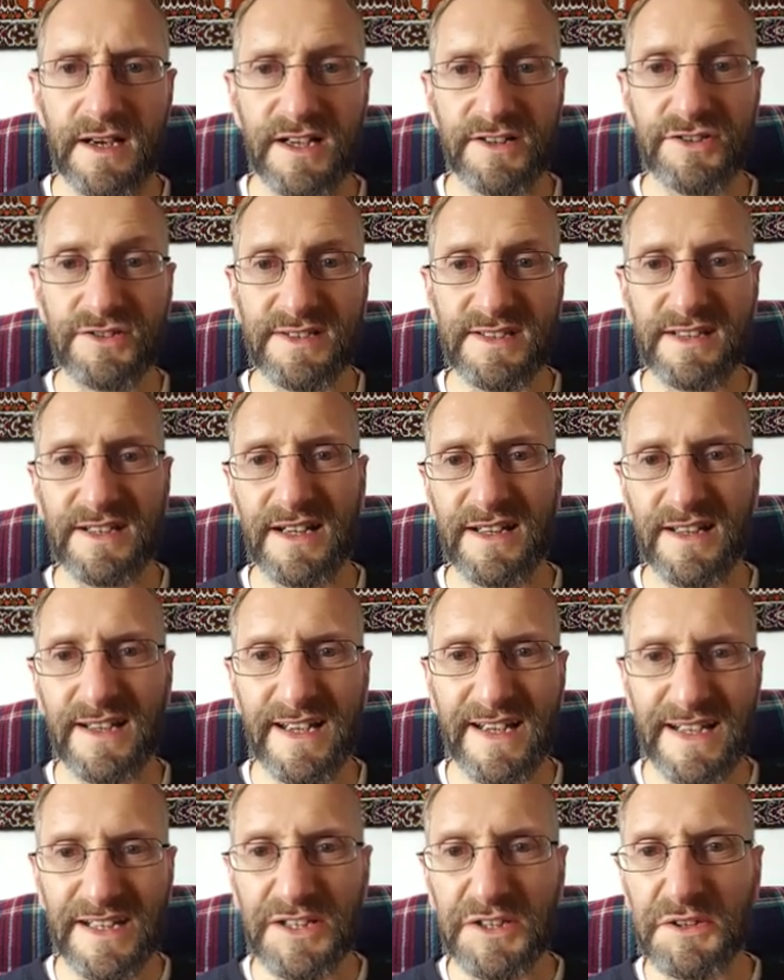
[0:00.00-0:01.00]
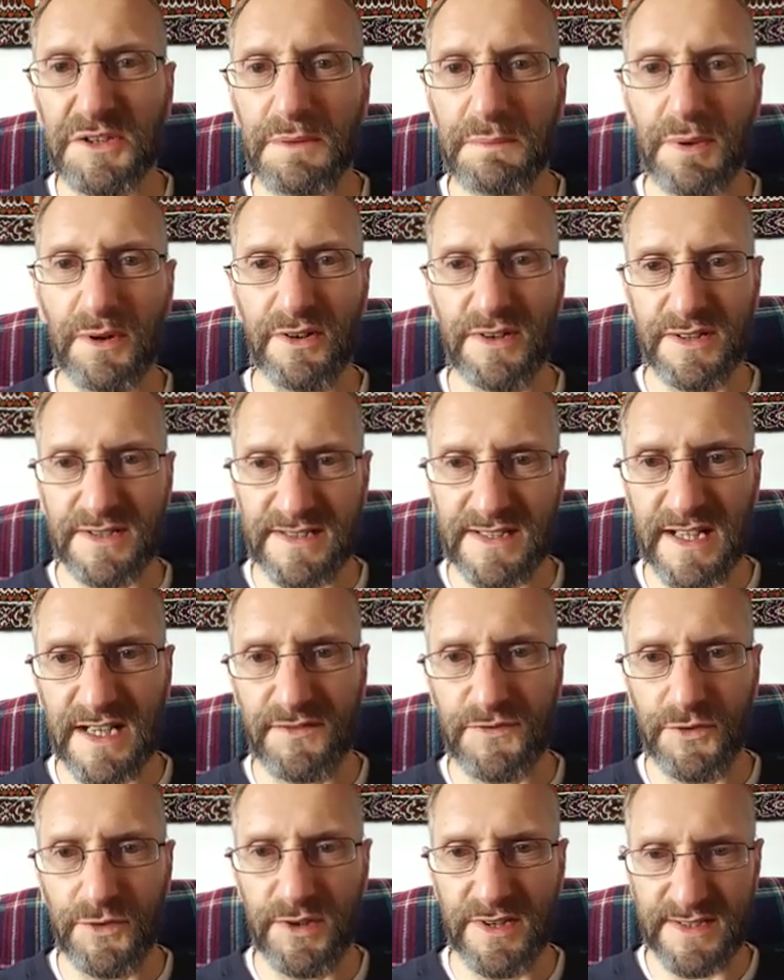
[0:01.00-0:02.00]
just highlight any other points that
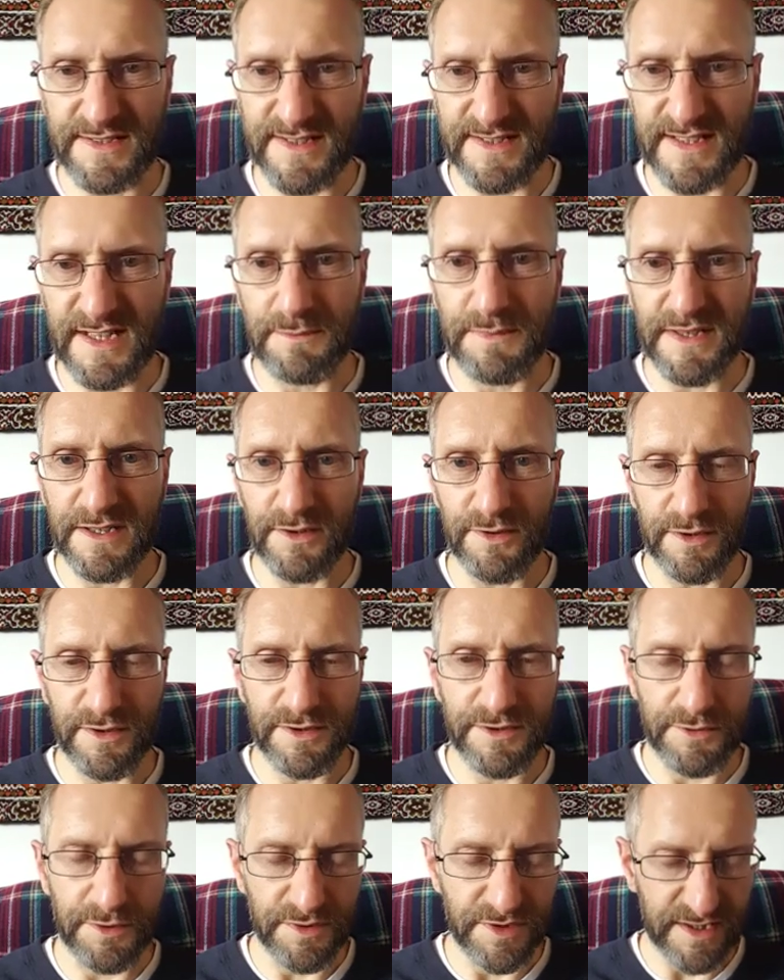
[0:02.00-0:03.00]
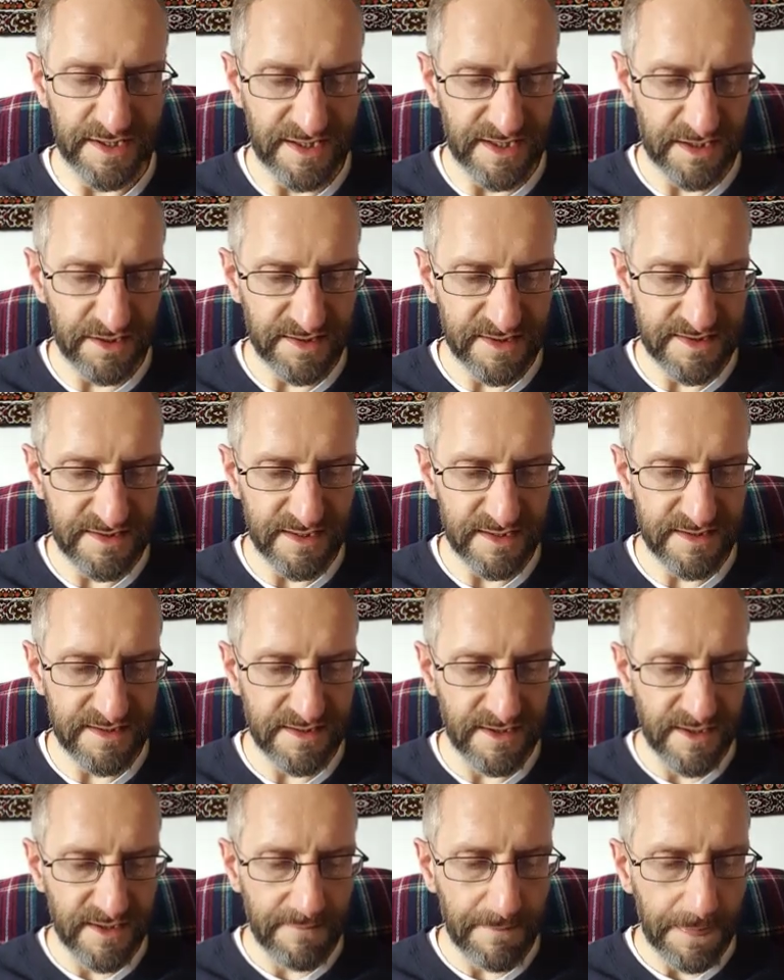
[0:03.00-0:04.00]
I've noticed as I've been going through the analysis.